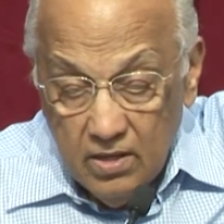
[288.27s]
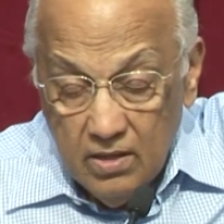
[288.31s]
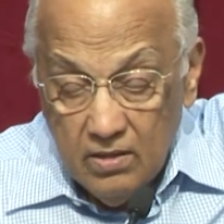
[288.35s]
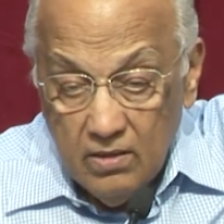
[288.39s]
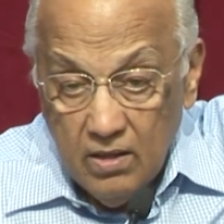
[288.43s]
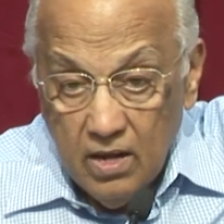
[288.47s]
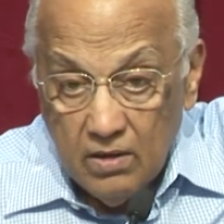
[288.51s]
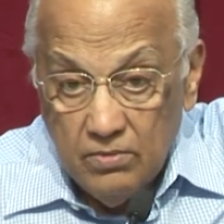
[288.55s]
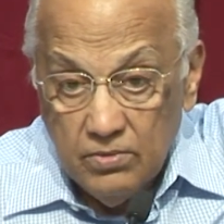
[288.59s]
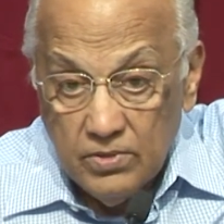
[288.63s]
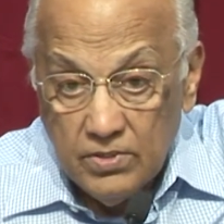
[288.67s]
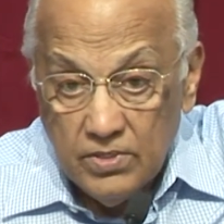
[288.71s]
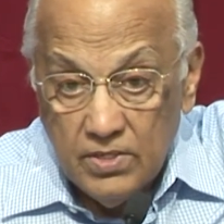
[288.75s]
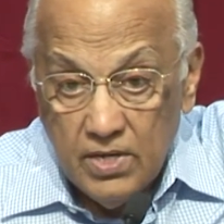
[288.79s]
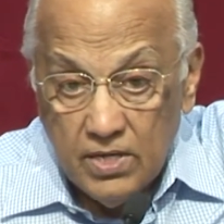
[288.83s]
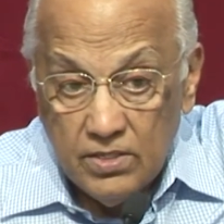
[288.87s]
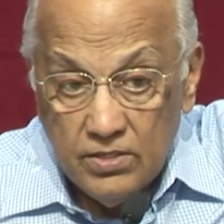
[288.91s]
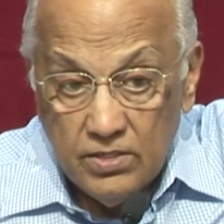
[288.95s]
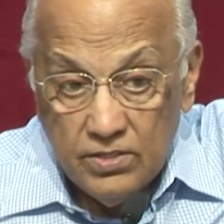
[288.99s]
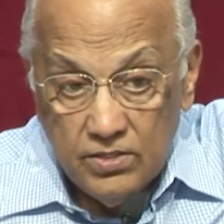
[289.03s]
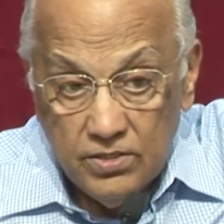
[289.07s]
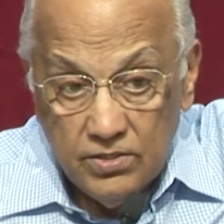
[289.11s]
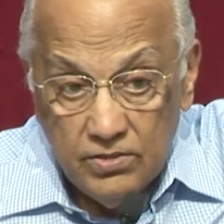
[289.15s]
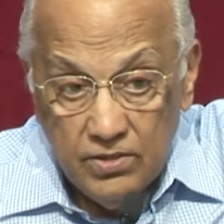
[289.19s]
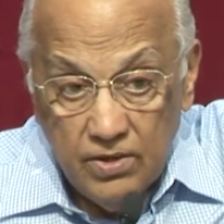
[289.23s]
That was
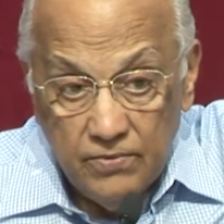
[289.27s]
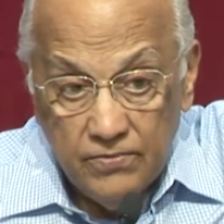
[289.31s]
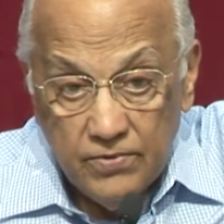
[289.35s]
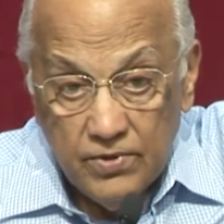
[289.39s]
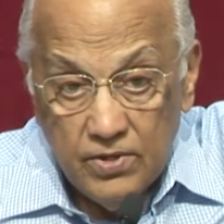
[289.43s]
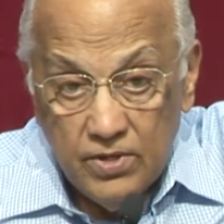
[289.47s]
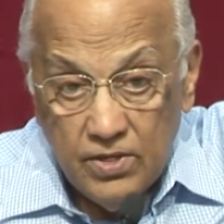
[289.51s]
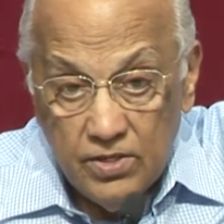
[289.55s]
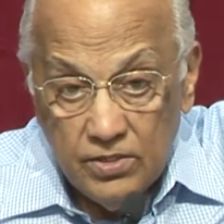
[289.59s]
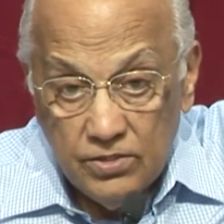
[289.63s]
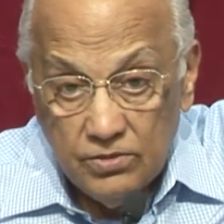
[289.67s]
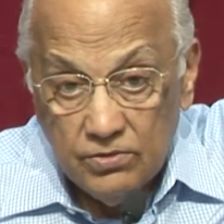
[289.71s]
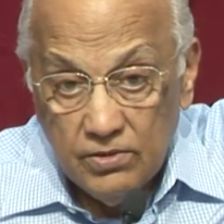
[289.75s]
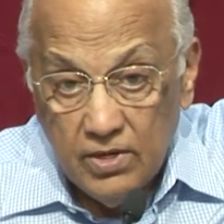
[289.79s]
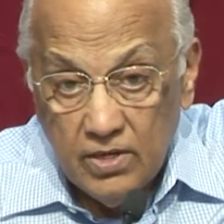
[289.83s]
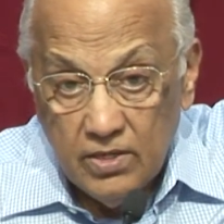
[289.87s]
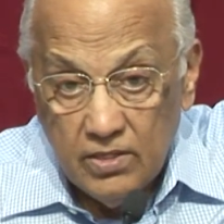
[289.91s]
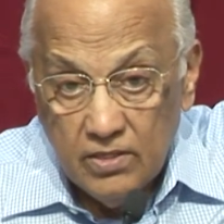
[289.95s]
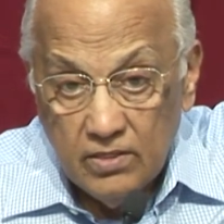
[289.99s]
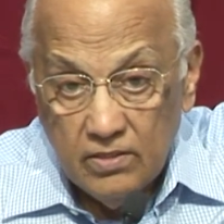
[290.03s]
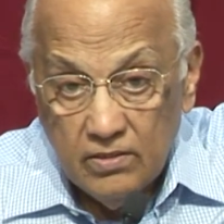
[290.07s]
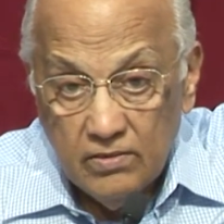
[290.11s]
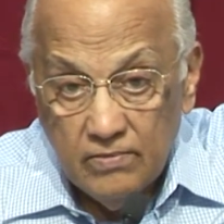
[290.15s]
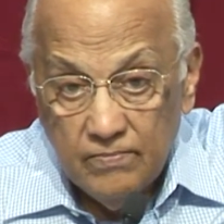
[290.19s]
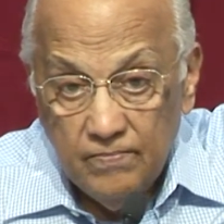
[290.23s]
necessary for
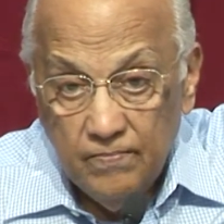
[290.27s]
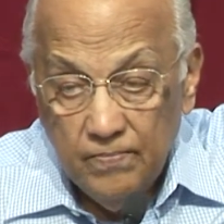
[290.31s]
Israel